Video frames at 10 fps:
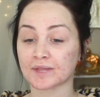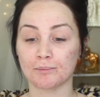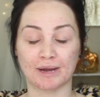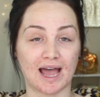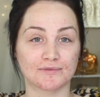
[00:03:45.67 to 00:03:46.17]

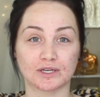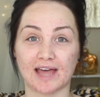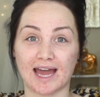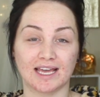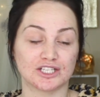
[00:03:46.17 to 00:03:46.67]
But after
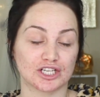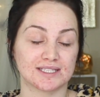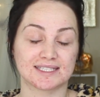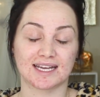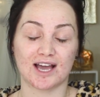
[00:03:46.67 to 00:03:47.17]
that, it
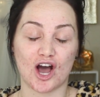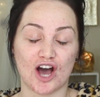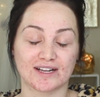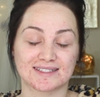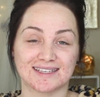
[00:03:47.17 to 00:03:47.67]
just,
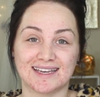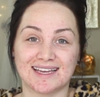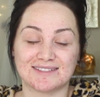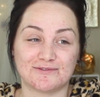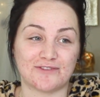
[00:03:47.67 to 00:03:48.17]
honestly,
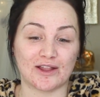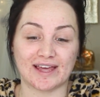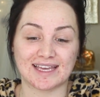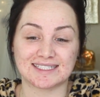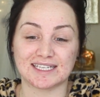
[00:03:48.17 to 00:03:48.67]
it felt
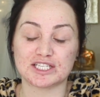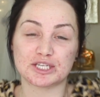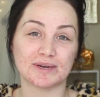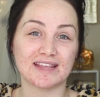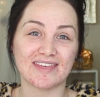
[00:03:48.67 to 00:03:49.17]
like it didn't
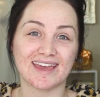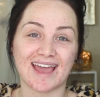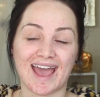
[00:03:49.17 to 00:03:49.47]
do anything,